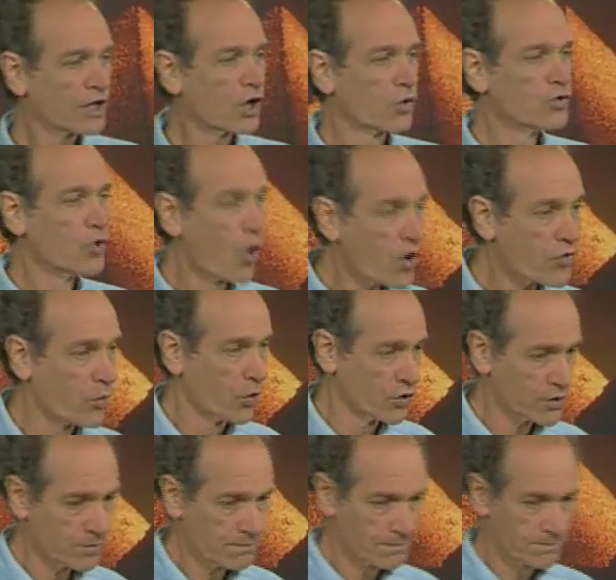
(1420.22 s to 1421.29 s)
to go
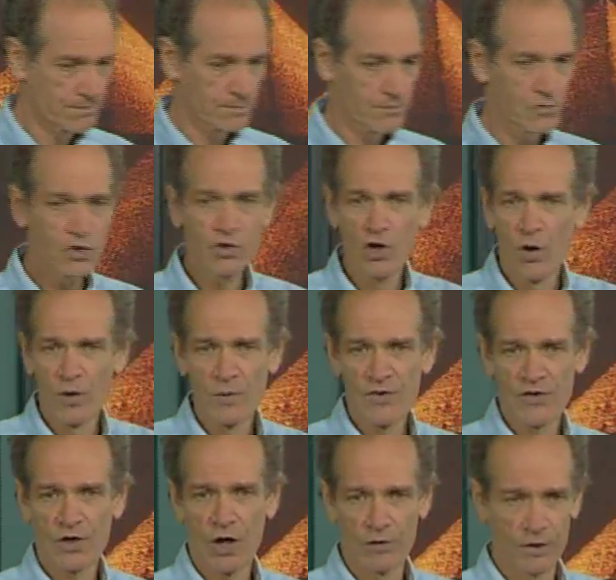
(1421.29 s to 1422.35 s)
northward, you're going with
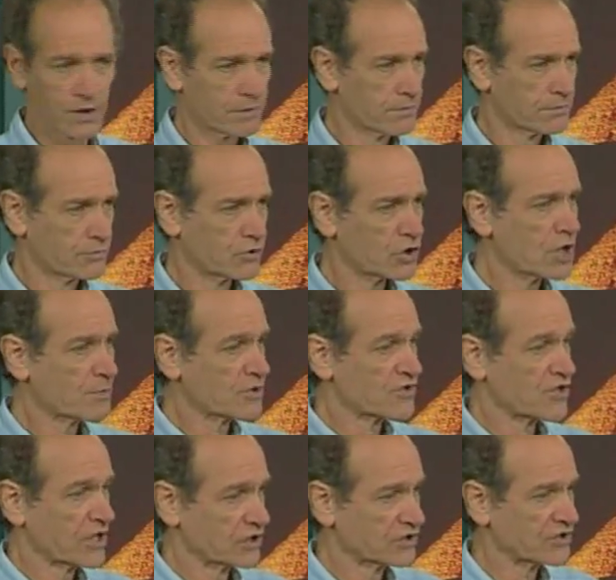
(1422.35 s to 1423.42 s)
the current, you keep your
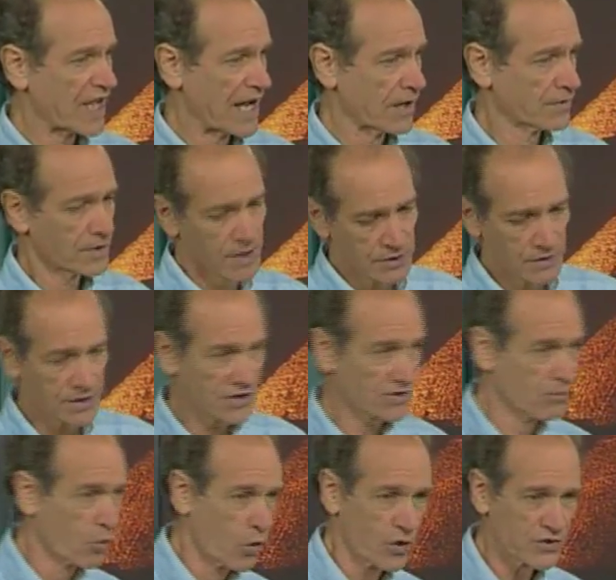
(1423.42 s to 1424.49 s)
sails down, you got
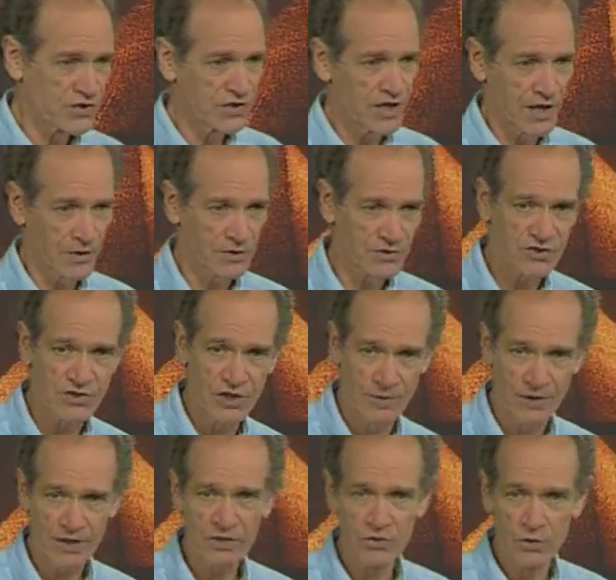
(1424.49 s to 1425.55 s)
some oars in there and you're
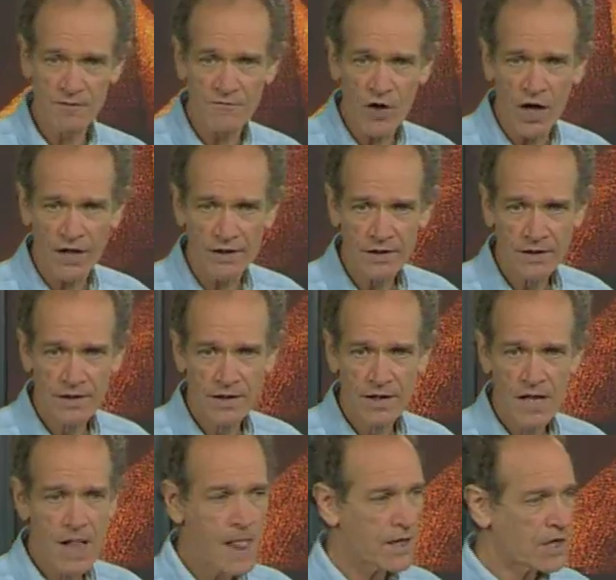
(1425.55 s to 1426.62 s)
steering, you're doing fine.
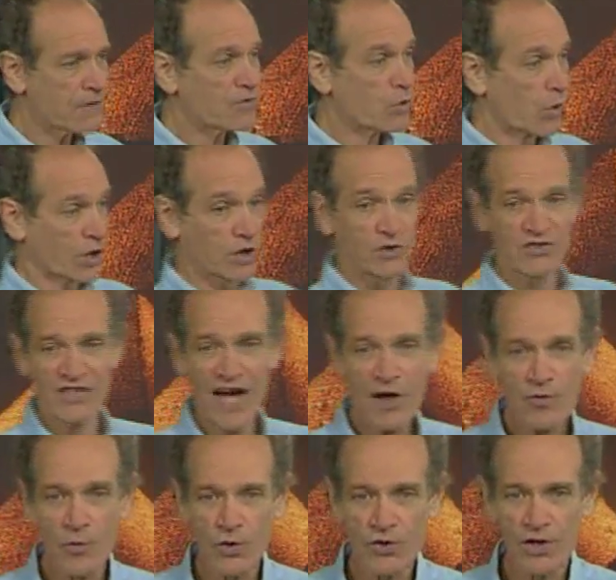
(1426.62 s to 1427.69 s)
If you want to go
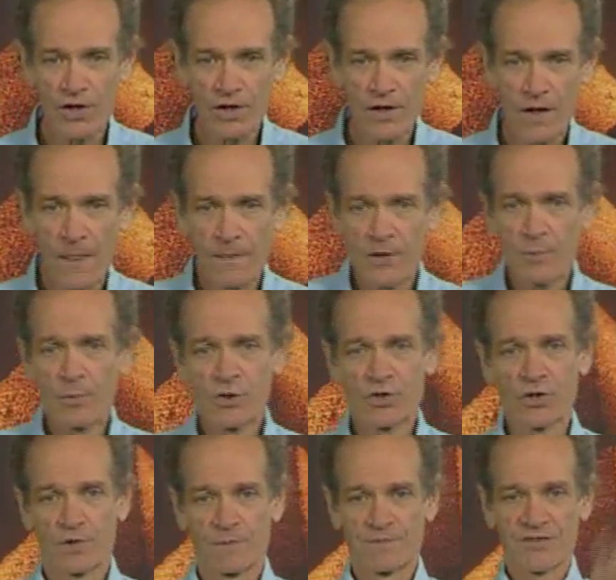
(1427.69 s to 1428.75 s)
southward, you put
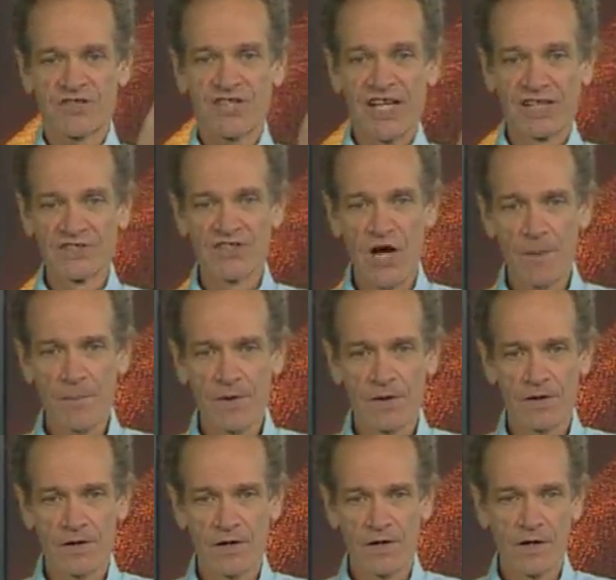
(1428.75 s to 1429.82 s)
your sails up,
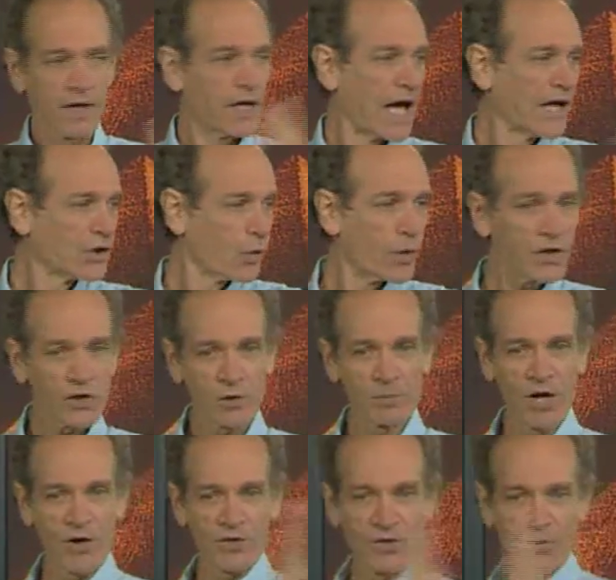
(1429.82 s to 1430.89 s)
and the wind will
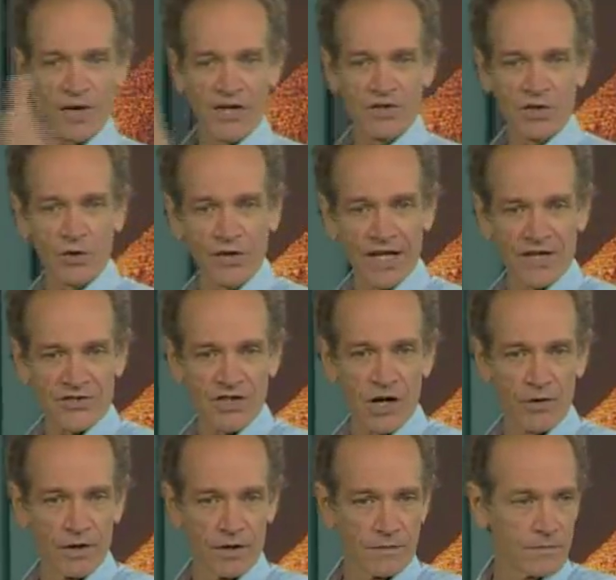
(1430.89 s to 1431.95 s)
blow you, and you go against
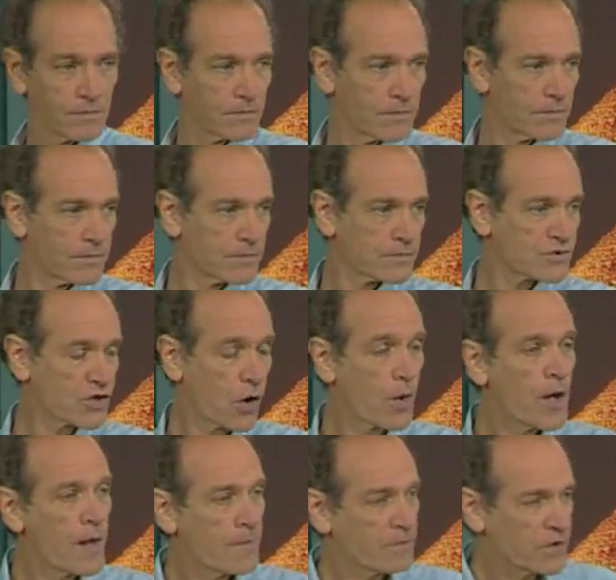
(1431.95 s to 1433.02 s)
current. So,
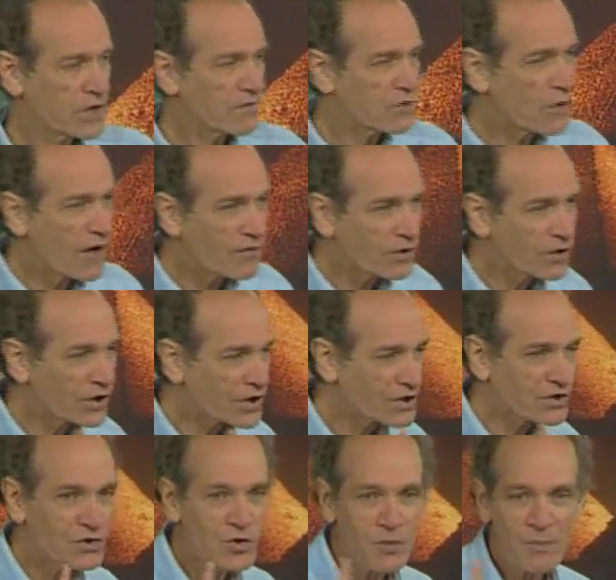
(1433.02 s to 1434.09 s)
if you ever look at a
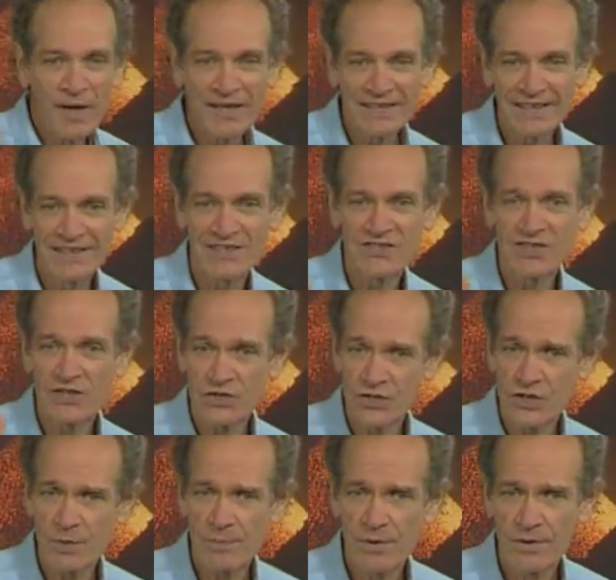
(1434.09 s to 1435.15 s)
tomb painting and see a
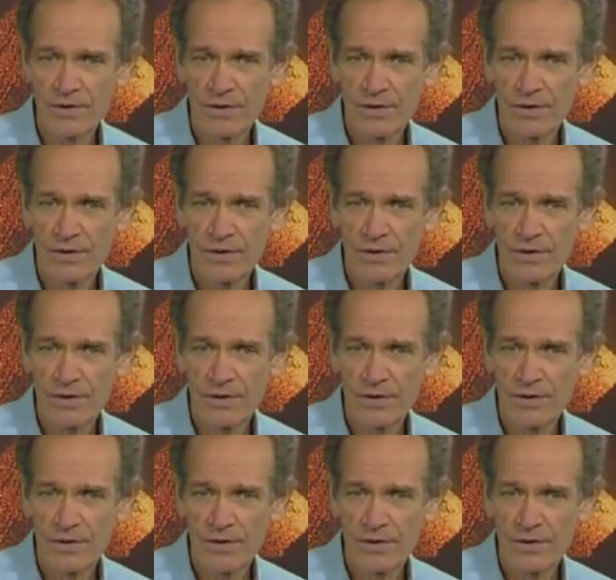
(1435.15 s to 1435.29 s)
ship,